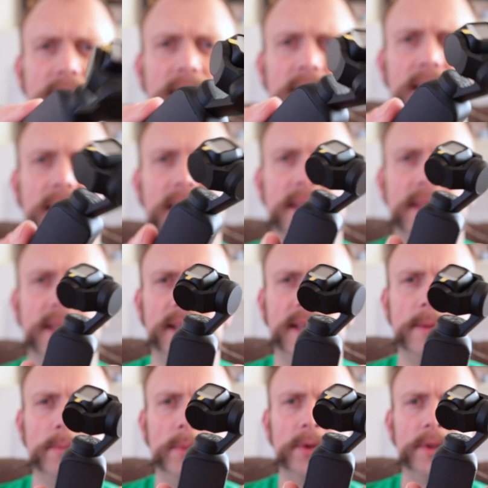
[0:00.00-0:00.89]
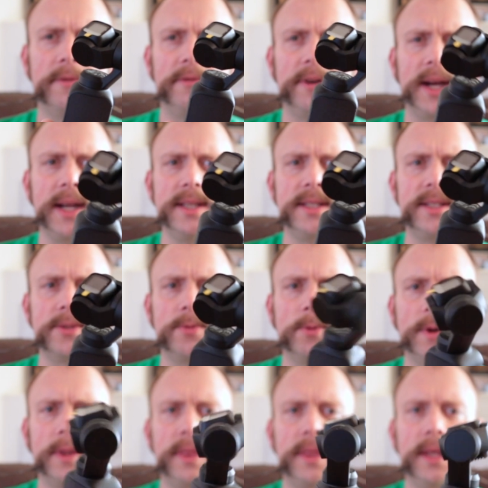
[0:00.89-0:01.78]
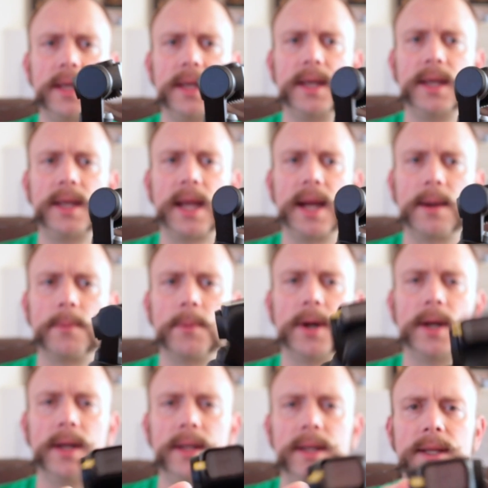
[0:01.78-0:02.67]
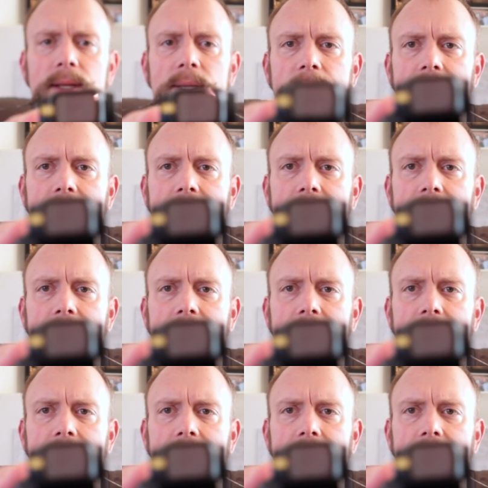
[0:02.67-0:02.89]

The gimbal device with the camera,